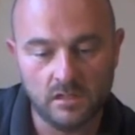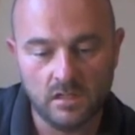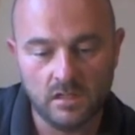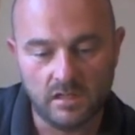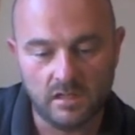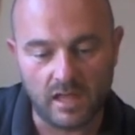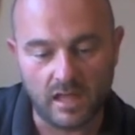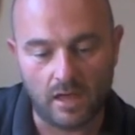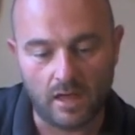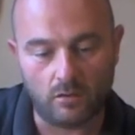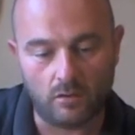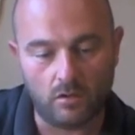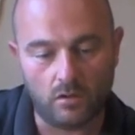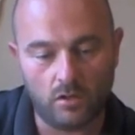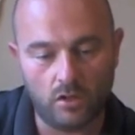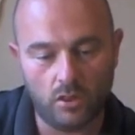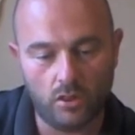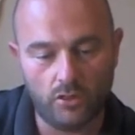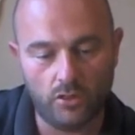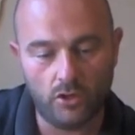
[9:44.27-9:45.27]
Now,
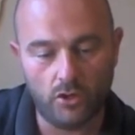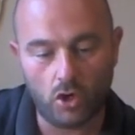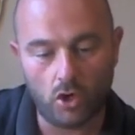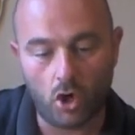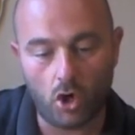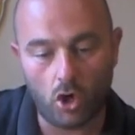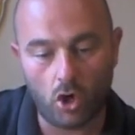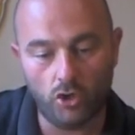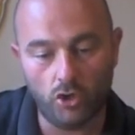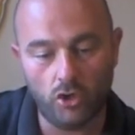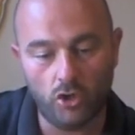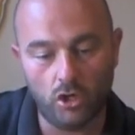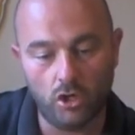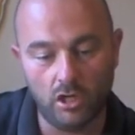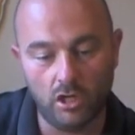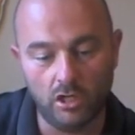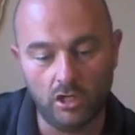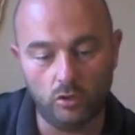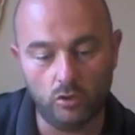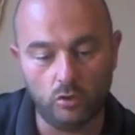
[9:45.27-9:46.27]
the
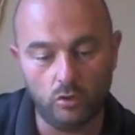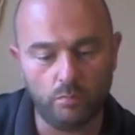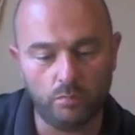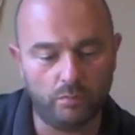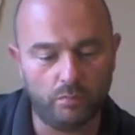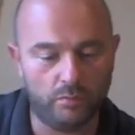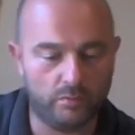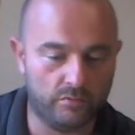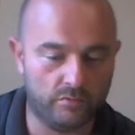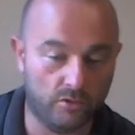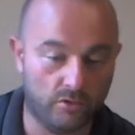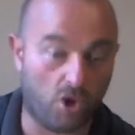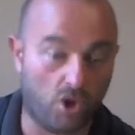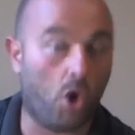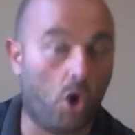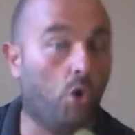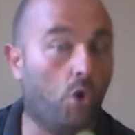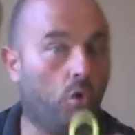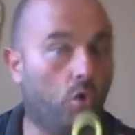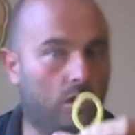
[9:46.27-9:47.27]
loop, the
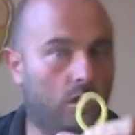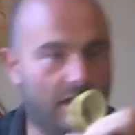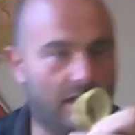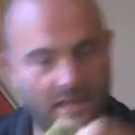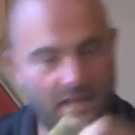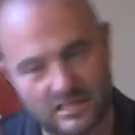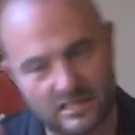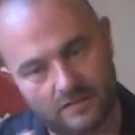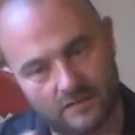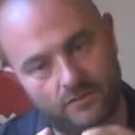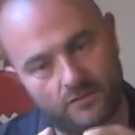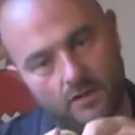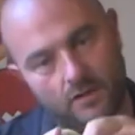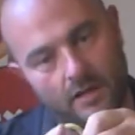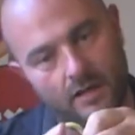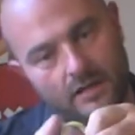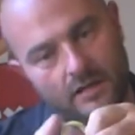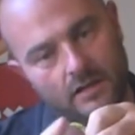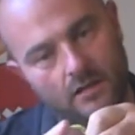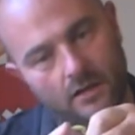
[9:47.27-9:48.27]
hole, I guess, if you
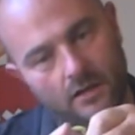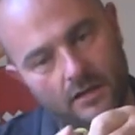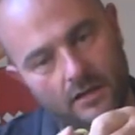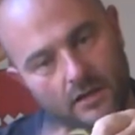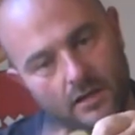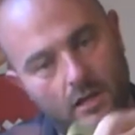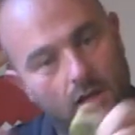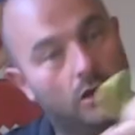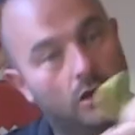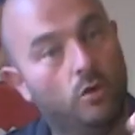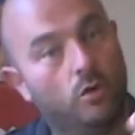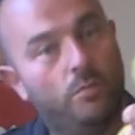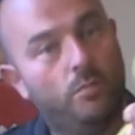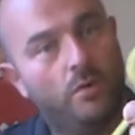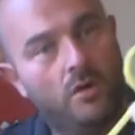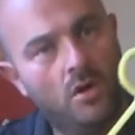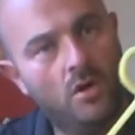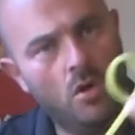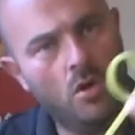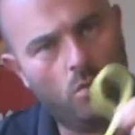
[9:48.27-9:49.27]
like, in the loop,
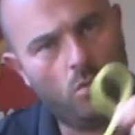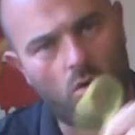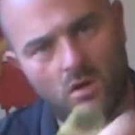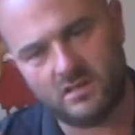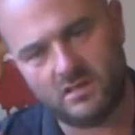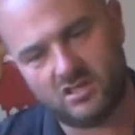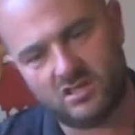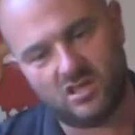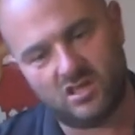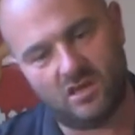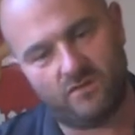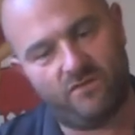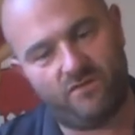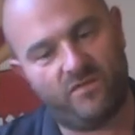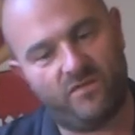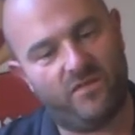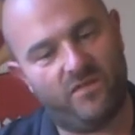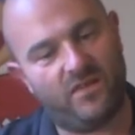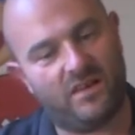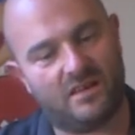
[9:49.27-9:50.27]
wants to
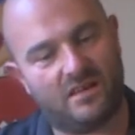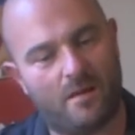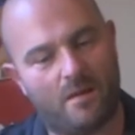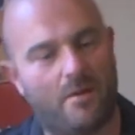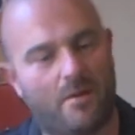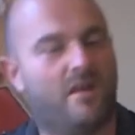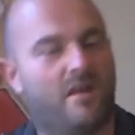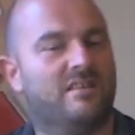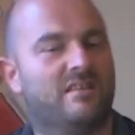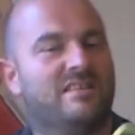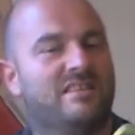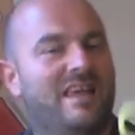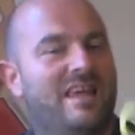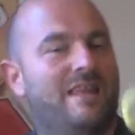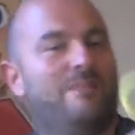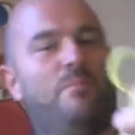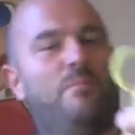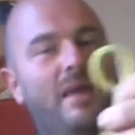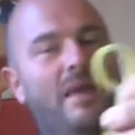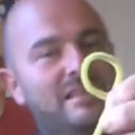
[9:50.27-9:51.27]
fit about a
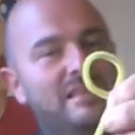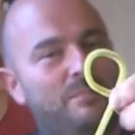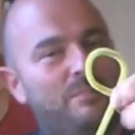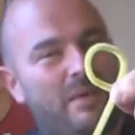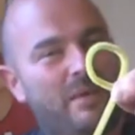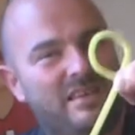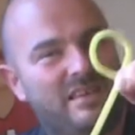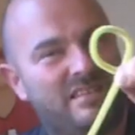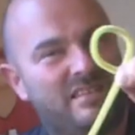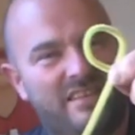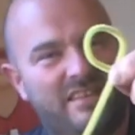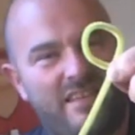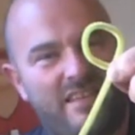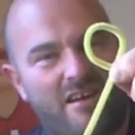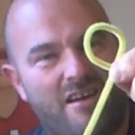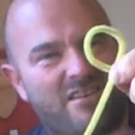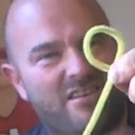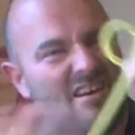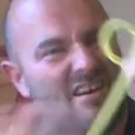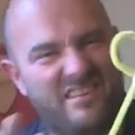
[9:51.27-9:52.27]
10-pence piece in
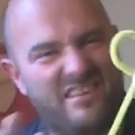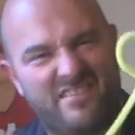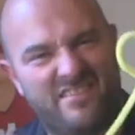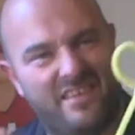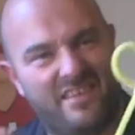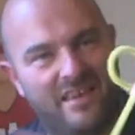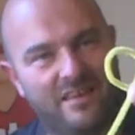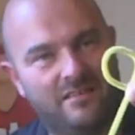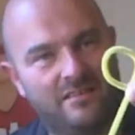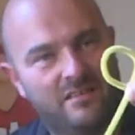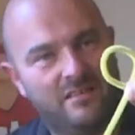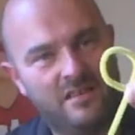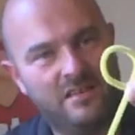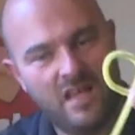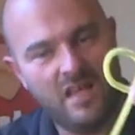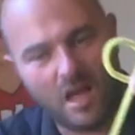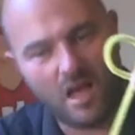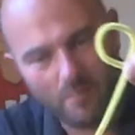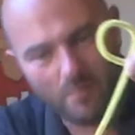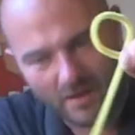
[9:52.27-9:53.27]
there kind of thing.
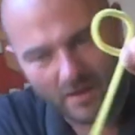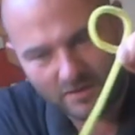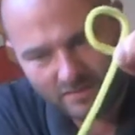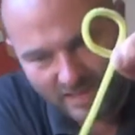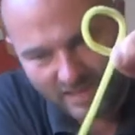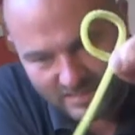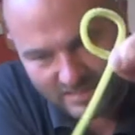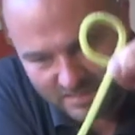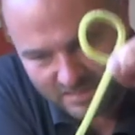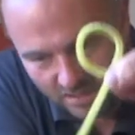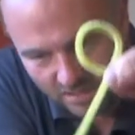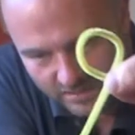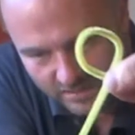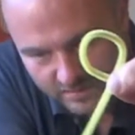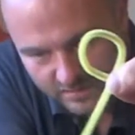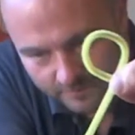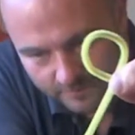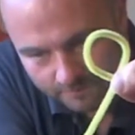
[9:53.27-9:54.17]
About that size.